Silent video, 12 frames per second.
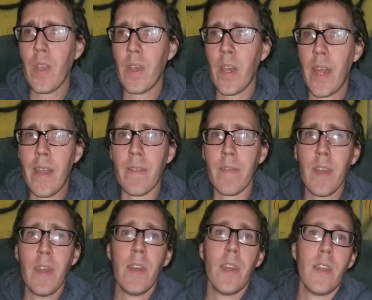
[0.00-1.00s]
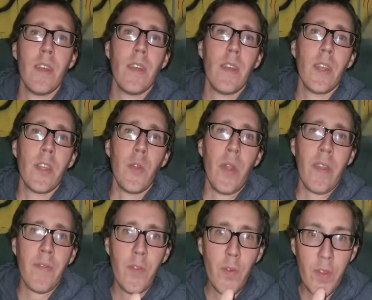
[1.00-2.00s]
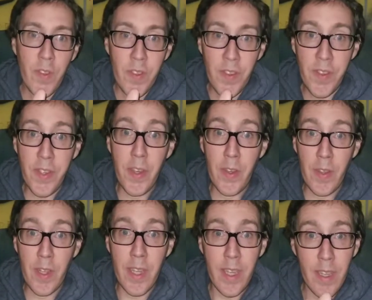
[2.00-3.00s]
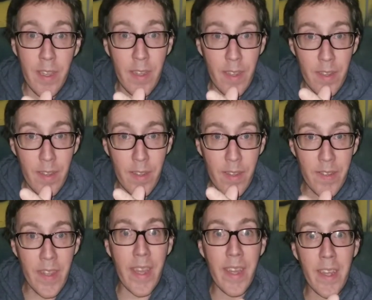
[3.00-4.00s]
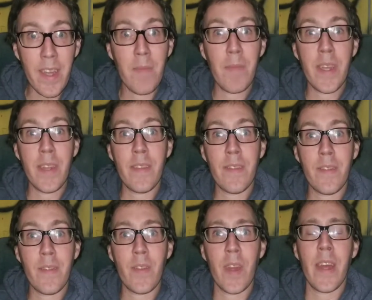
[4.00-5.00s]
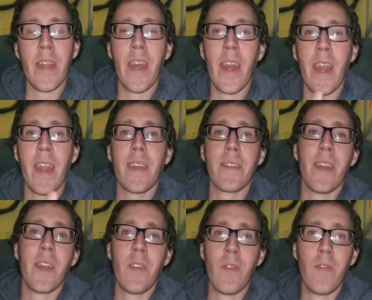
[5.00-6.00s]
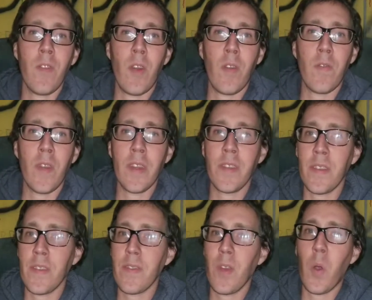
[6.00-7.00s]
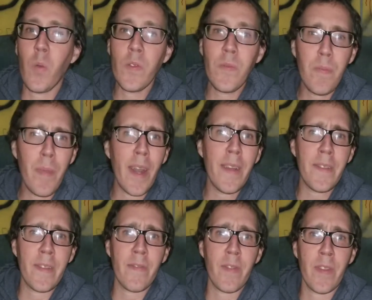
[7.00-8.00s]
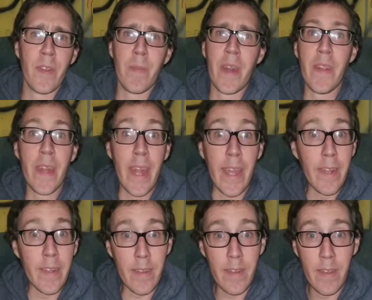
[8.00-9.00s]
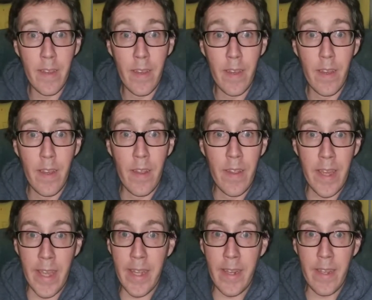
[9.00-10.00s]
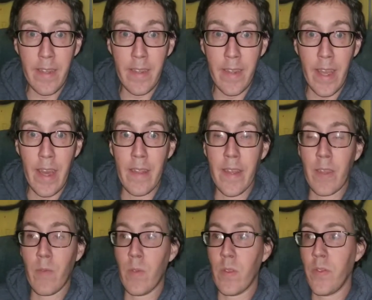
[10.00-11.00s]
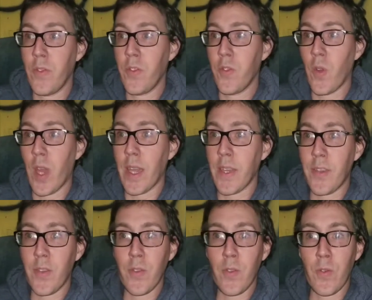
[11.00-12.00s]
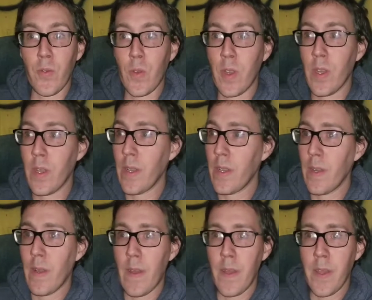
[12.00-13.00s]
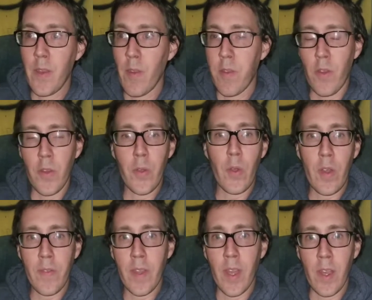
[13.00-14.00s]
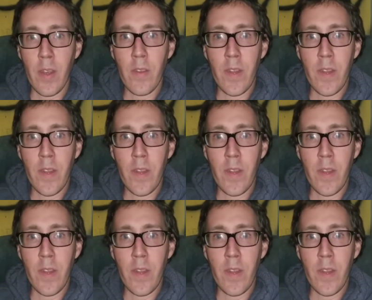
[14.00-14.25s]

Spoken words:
I have. You have to sincerely say it and mean it and act out of love and just always be positive with them. And they hate it. They hate it. They will try to, throw you off guard.